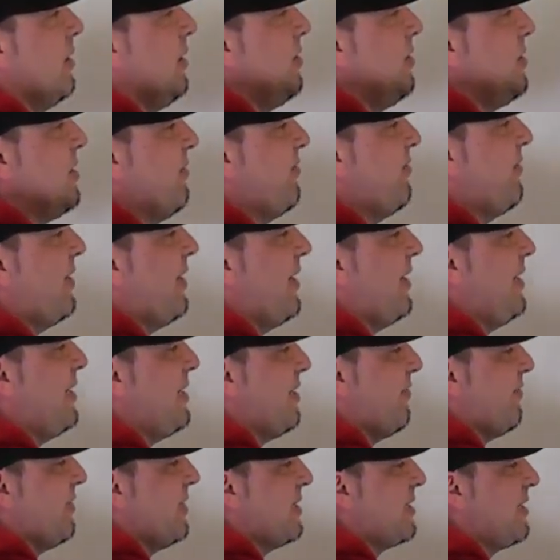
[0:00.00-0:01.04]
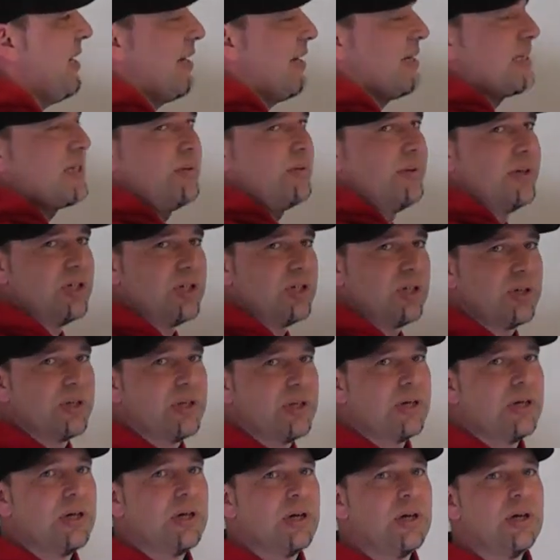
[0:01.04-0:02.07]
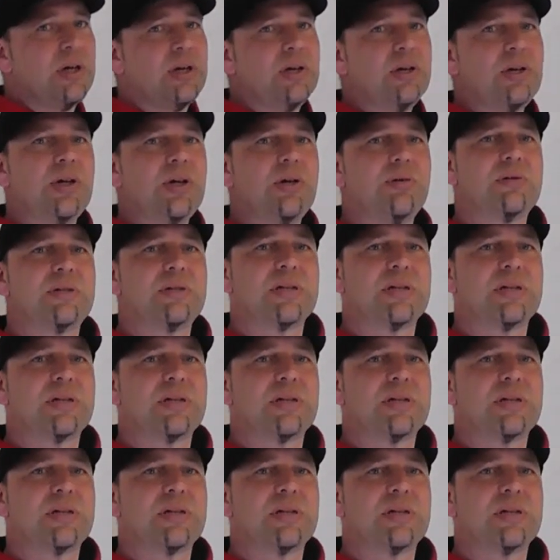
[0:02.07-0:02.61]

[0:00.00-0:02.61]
you divide. If it's next to each other, you